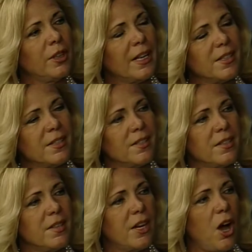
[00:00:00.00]
lessons
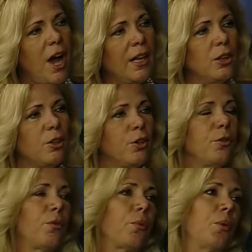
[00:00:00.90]
that I
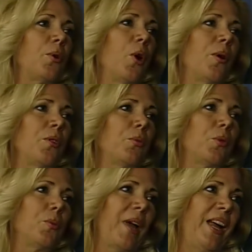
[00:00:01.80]
learned through going
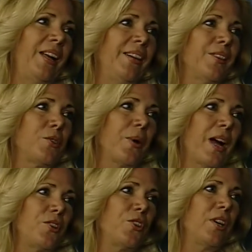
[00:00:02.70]
through pain and
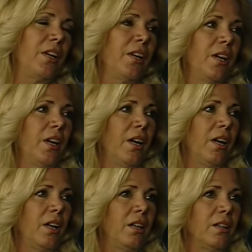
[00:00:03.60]
tragedy,
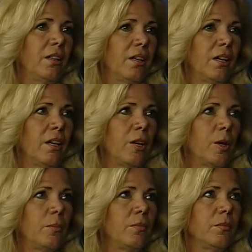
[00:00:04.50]
and
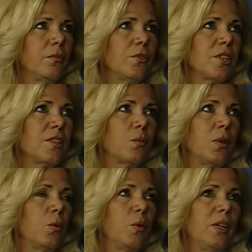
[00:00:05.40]
just
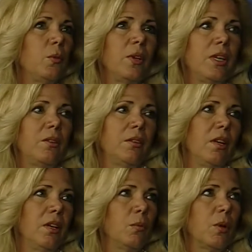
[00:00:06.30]
what we read
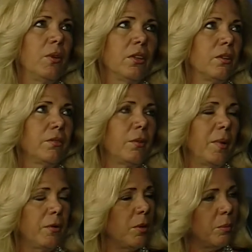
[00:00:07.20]
and what we learn from
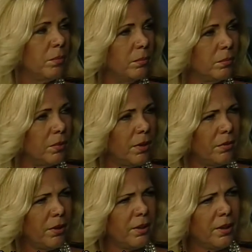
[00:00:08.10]

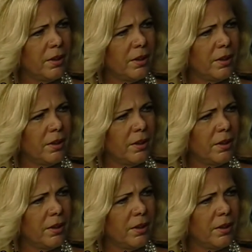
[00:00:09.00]
everything.